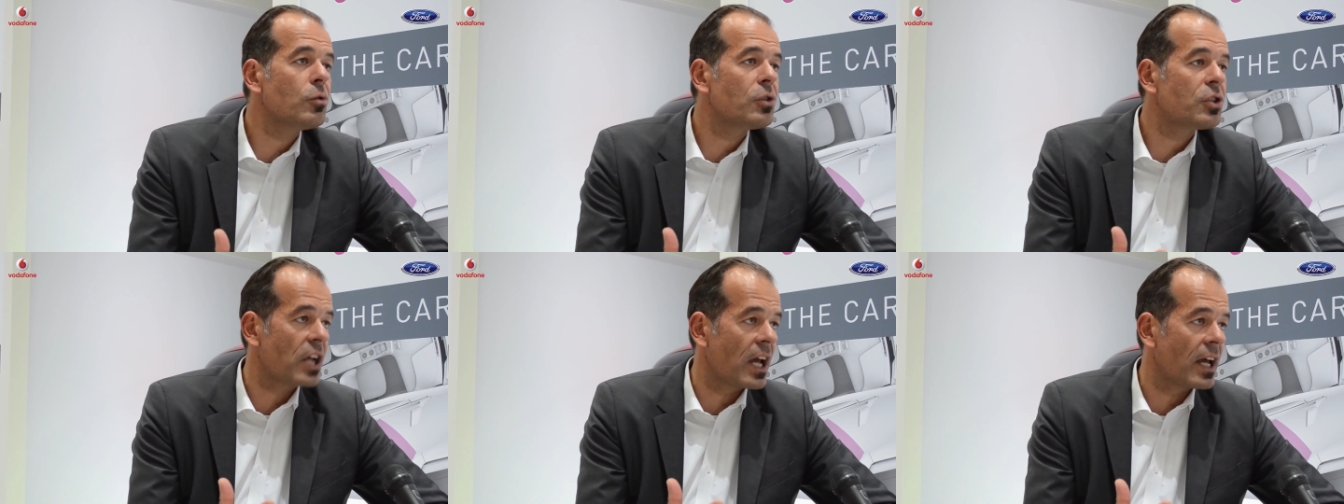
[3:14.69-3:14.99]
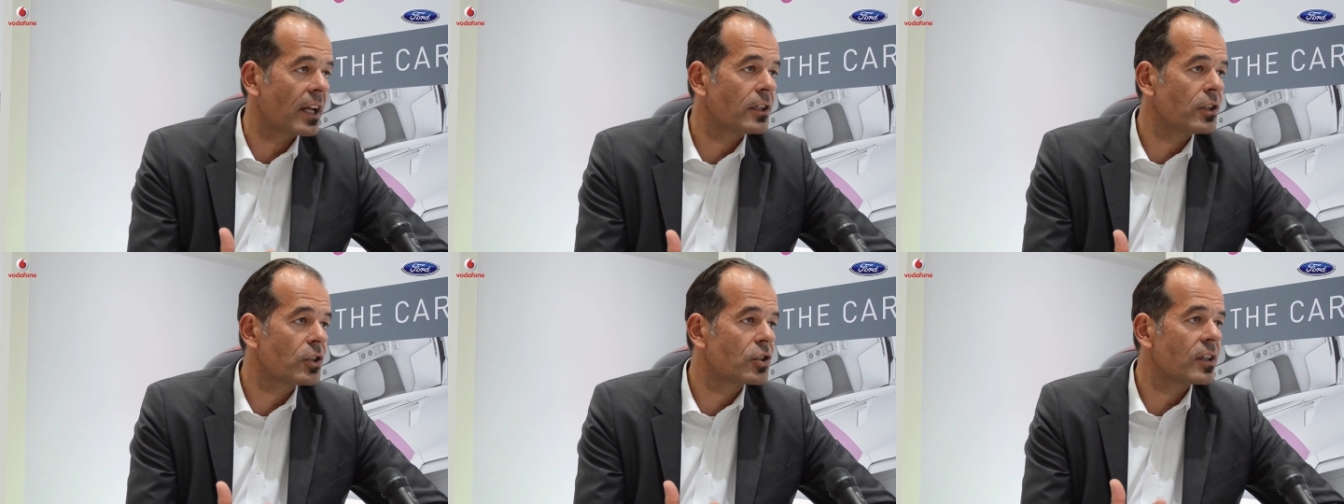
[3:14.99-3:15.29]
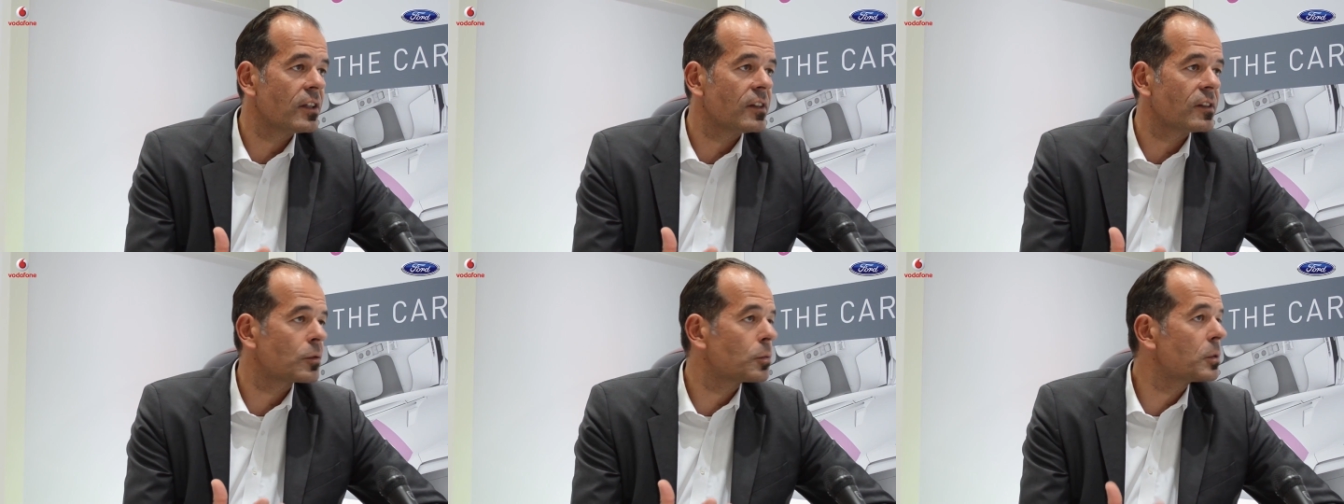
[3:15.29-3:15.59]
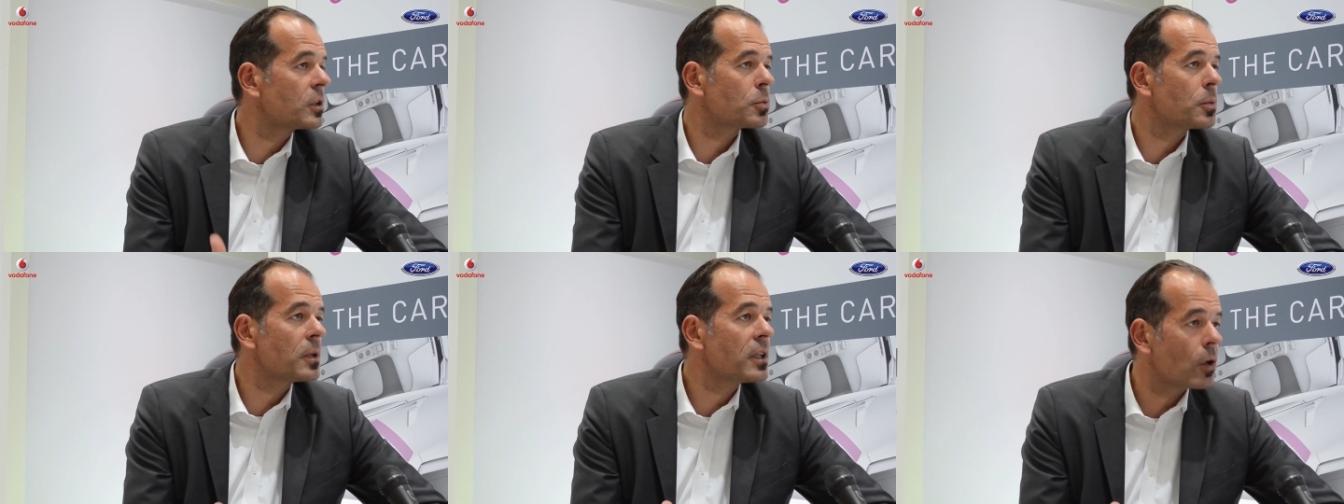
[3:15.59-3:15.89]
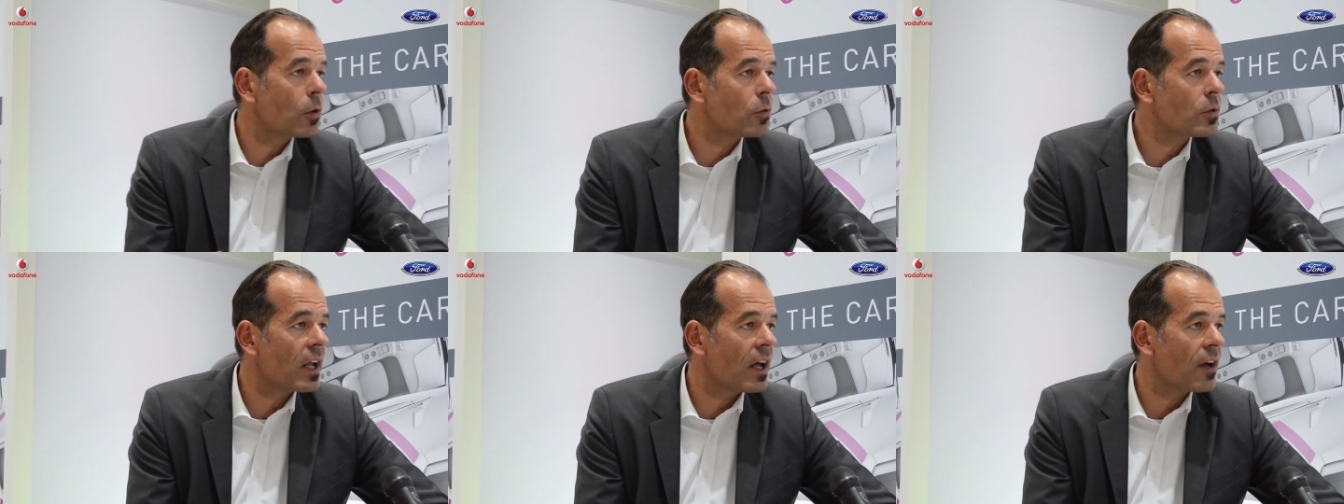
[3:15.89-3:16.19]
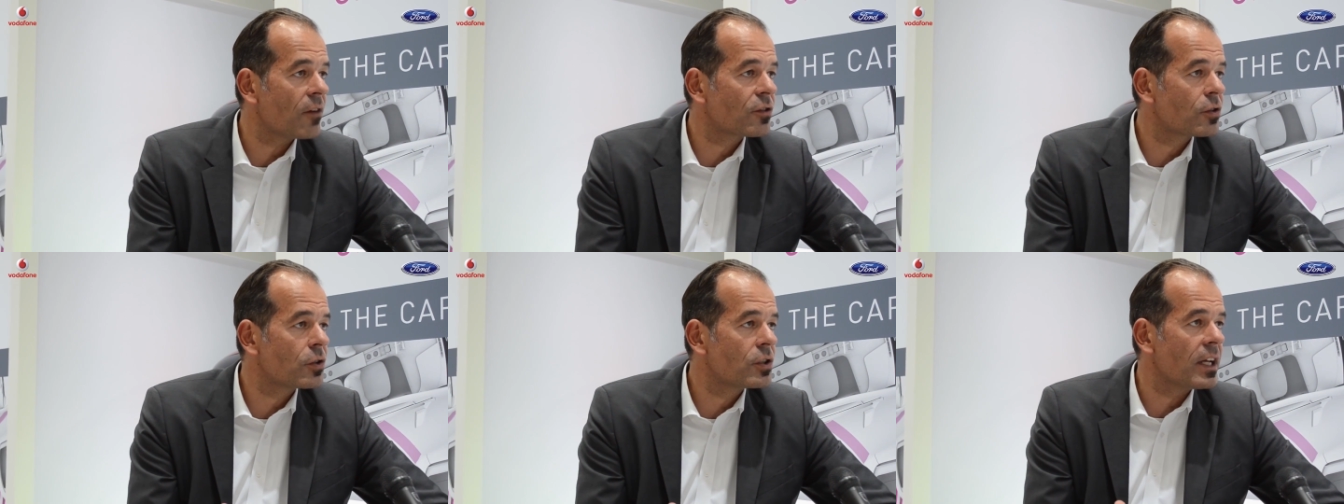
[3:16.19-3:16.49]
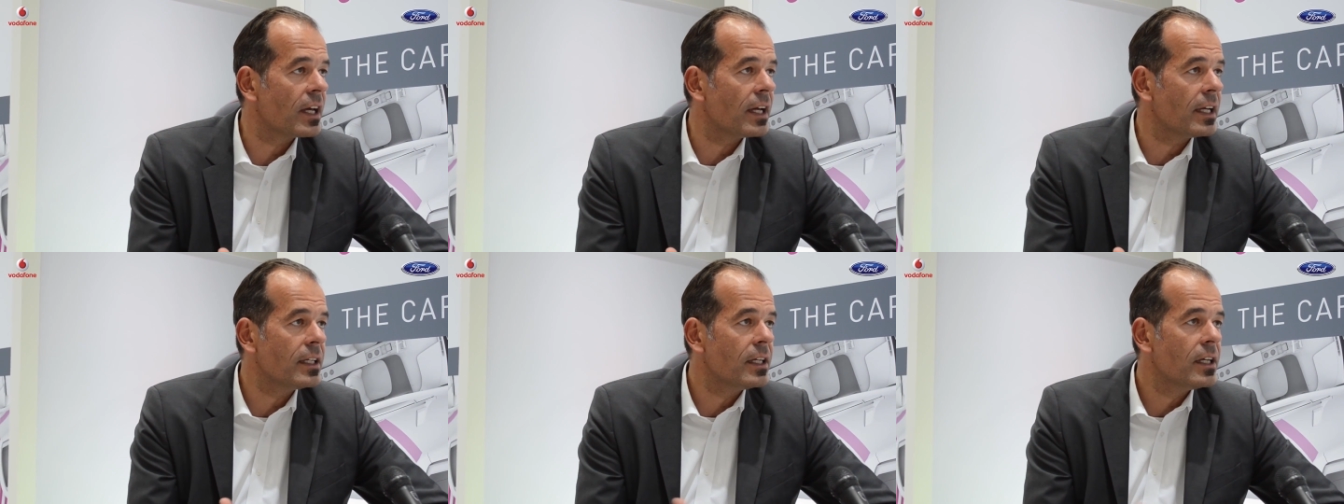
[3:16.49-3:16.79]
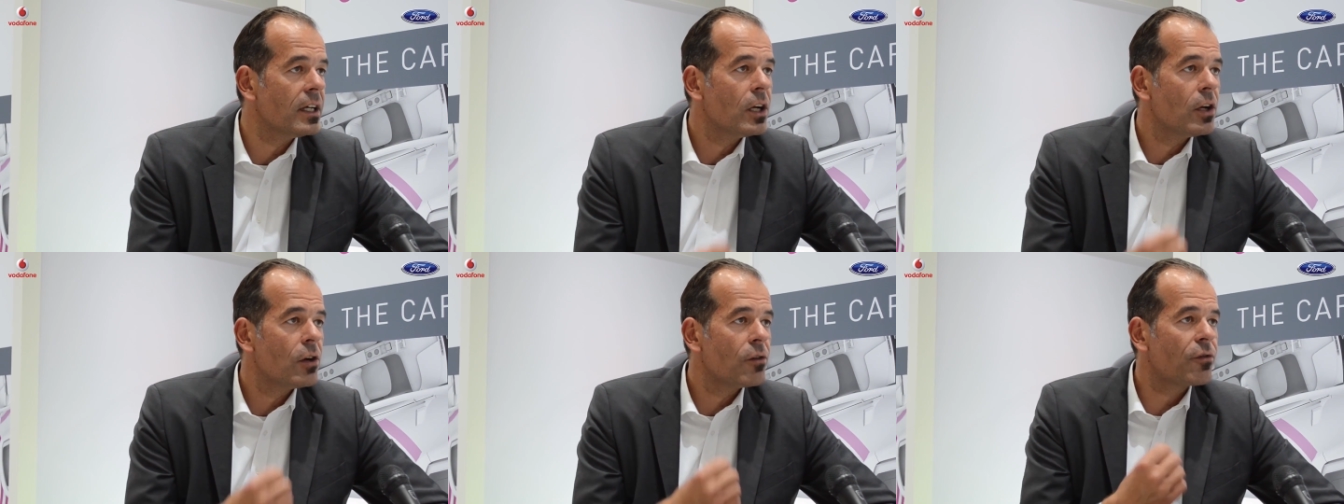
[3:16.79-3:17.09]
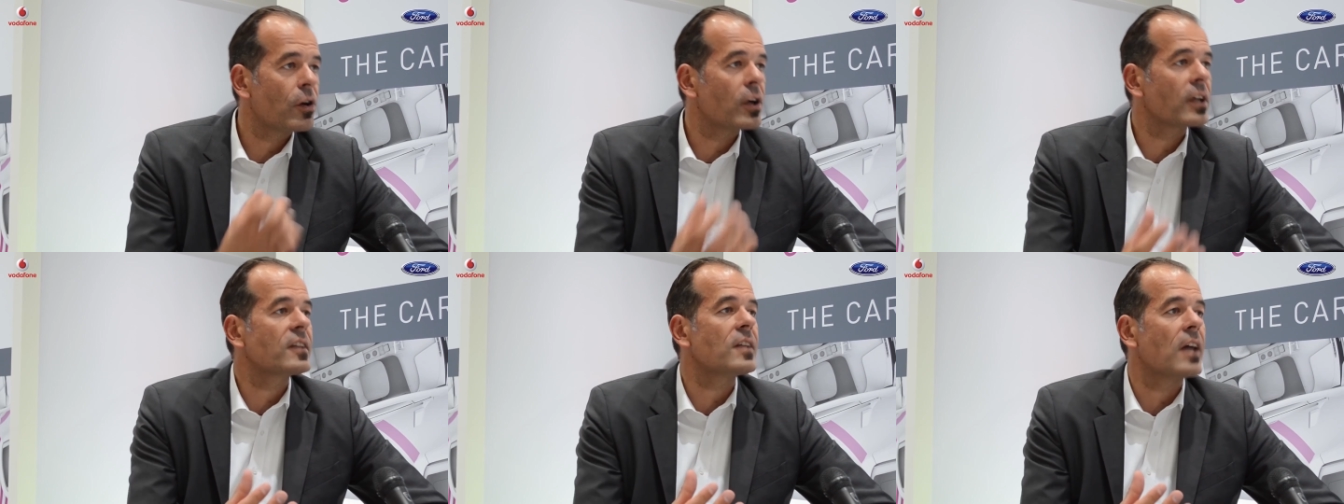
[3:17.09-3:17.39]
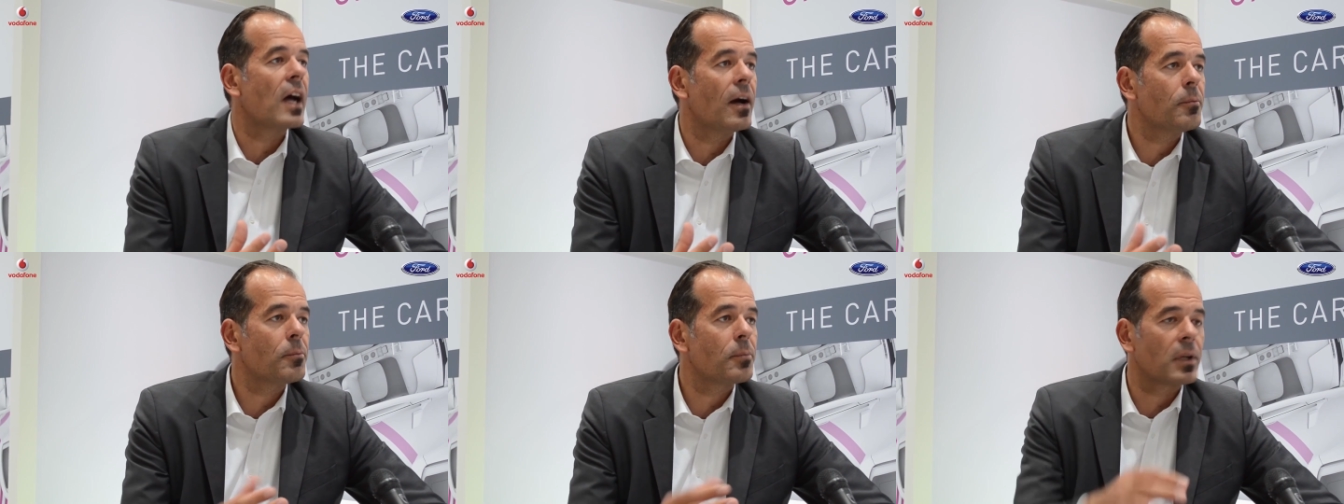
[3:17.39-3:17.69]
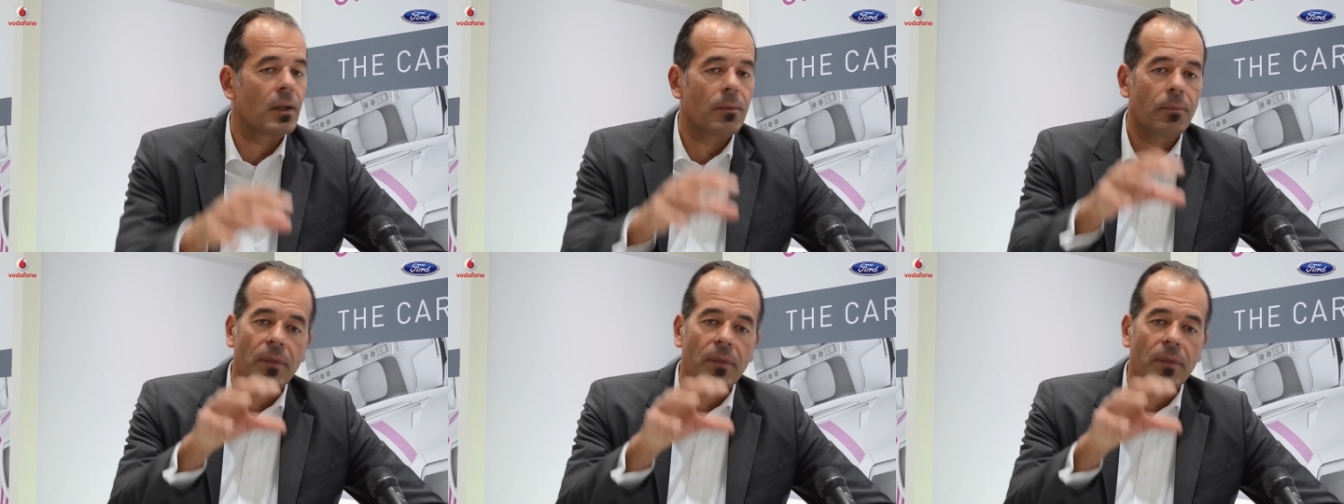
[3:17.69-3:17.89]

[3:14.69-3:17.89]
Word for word: challenges which we don't have today. For example,